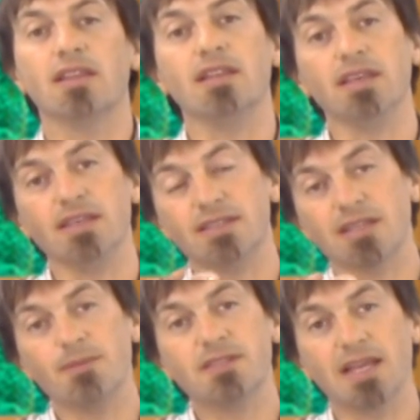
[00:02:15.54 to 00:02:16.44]
The
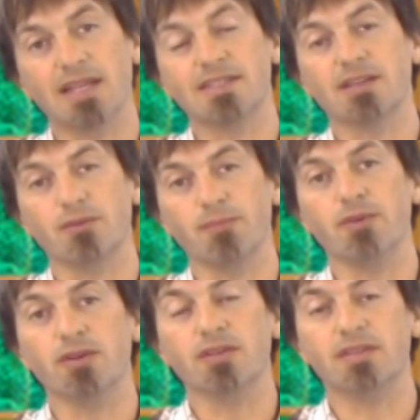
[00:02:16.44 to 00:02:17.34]
subsets that we
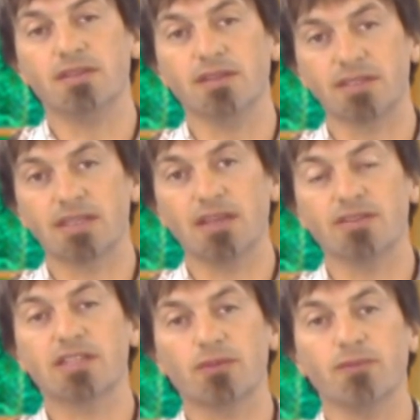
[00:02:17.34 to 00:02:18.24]
build, the
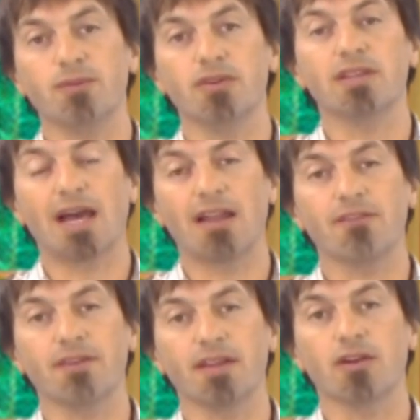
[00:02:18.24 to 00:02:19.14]
scales that we build out
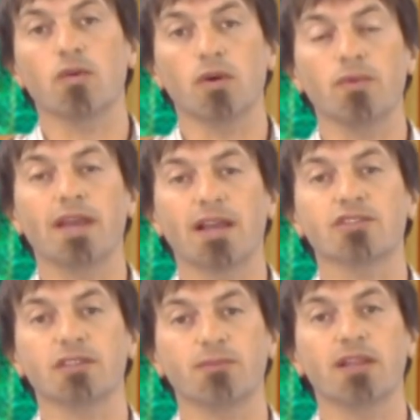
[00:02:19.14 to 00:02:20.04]
of it, are what we
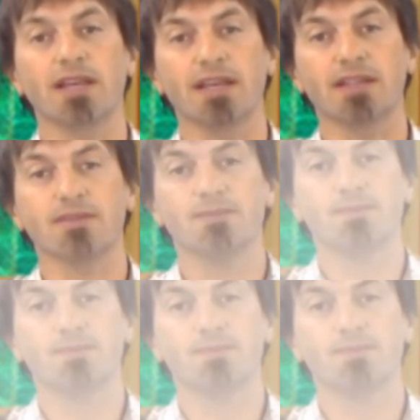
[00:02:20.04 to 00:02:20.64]
actually play in.